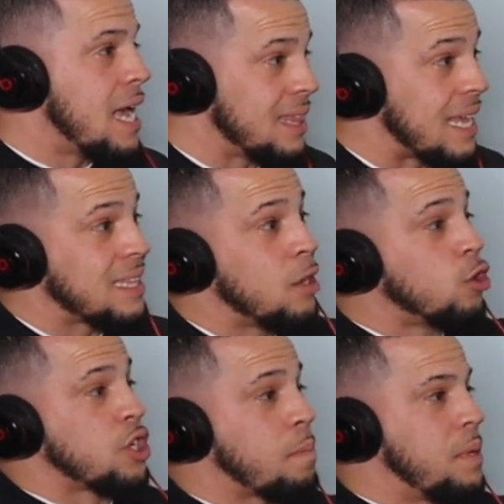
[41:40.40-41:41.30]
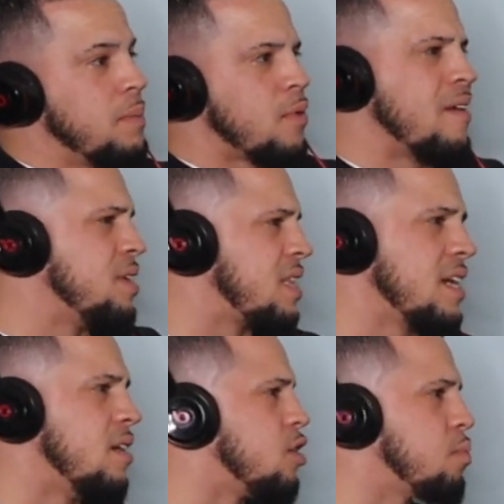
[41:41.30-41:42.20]
like those are the people. Everything
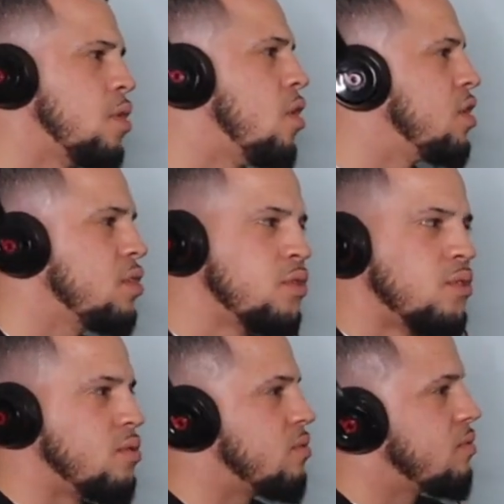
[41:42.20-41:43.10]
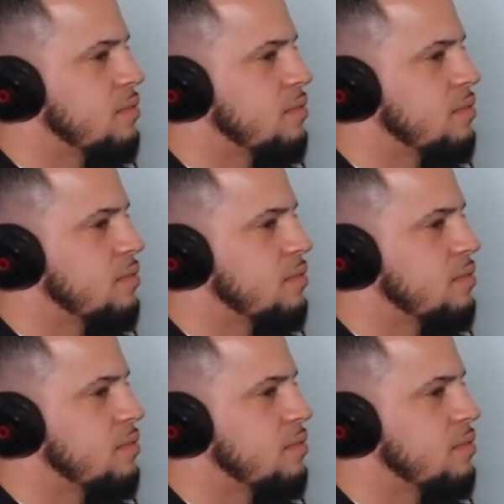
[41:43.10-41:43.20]
else, bro, you don't.